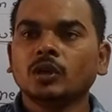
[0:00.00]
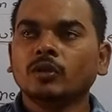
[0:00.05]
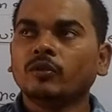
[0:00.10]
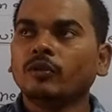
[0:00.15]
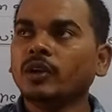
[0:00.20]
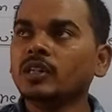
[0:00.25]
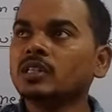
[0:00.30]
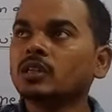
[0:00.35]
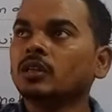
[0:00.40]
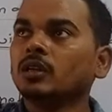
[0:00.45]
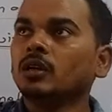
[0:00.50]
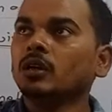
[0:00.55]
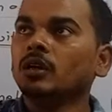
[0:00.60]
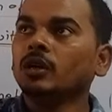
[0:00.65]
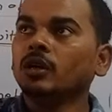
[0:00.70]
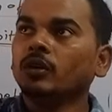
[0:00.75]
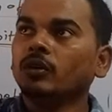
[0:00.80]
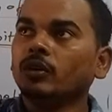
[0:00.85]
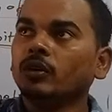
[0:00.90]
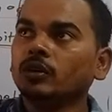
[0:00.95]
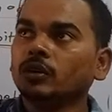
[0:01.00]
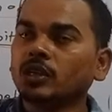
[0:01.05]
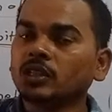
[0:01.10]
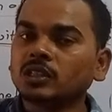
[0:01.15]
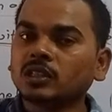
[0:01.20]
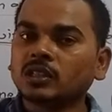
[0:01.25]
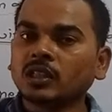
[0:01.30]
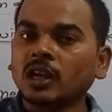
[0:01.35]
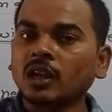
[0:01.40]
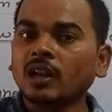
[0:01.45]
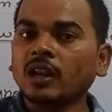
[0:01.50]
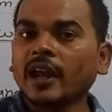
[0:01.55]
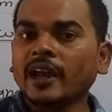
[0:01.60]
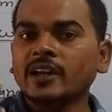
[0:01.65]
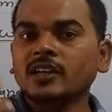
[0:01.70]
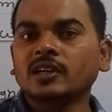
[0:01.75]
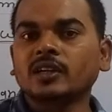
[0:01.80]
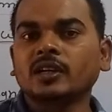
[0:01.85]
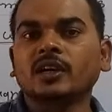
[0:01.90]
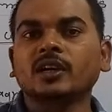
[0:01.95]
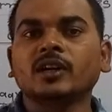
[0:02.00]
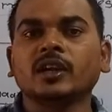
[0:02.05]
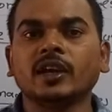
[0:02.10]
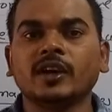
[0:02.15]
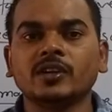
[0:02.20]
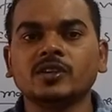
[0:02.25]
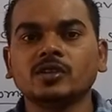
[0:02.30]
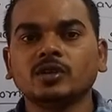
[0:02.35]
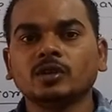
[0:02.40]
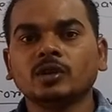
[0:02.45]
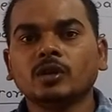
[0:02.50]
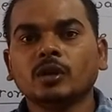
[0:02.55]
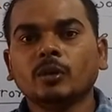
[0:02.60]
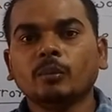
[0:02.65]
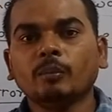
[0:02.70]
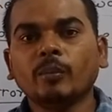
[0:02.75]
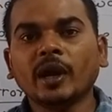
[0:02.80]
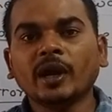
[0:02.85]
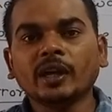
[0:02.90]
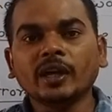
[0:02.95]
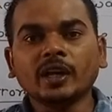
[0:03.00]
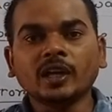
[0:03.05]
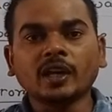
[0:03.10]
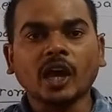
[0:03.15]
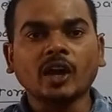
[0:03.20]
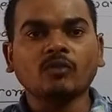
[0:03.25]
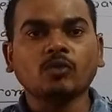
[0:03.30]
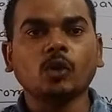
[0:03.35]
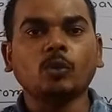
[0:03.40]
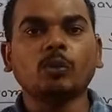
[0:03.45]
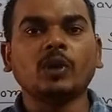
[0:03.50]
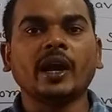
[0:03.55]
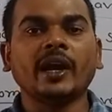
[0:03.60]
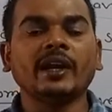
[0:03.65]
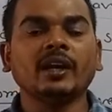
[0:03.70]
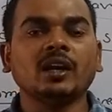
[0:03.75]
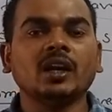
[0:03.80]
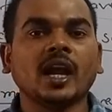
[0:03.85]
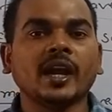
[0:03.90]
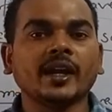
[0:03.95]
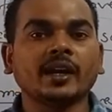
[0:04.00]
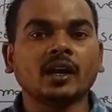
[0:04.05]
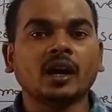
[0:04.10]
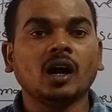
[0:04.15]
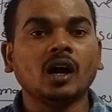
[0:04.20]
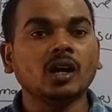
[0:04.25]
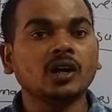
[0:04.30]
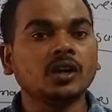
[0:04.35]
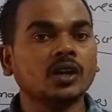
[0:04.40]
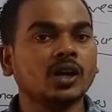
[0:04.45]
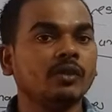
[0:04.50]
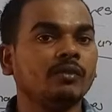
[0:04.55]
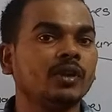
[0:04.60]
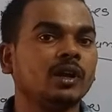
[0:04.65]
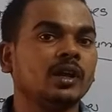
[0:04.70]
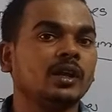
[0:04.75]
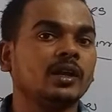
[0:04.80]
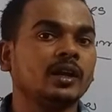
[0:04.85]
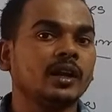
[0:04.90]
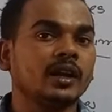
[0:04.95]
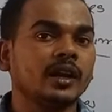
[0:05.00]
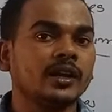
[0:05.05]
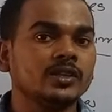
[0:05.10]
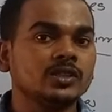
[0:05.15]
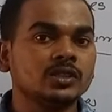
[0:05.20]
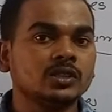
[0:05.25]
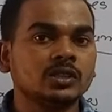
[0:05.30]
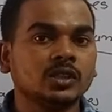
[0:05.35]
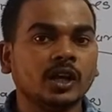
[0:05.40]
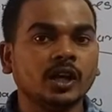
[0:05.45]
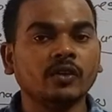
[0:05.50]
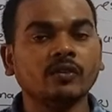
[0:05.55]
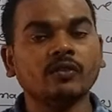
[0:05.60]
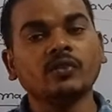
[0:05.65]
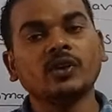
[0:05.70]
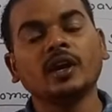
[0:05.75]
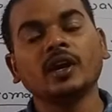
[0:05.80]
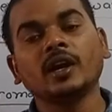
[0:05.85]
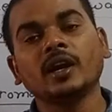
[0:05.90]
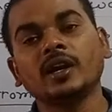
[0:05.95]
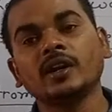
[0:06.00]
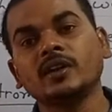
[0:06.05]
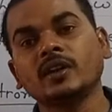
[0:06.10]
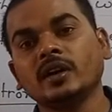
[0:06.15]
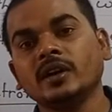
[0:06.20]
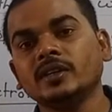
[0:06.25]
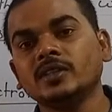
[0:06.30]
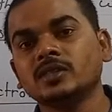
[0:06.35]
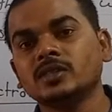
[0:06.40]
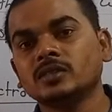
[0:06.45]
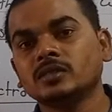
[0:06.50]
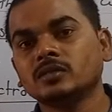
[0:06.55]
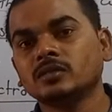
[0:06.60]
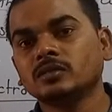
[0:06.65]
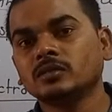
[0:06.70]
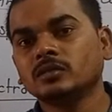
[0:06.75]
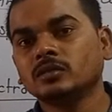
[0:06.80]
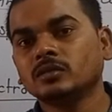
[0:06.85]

when the sunlight contains many types of light like ultraviolet rays, infrared rays,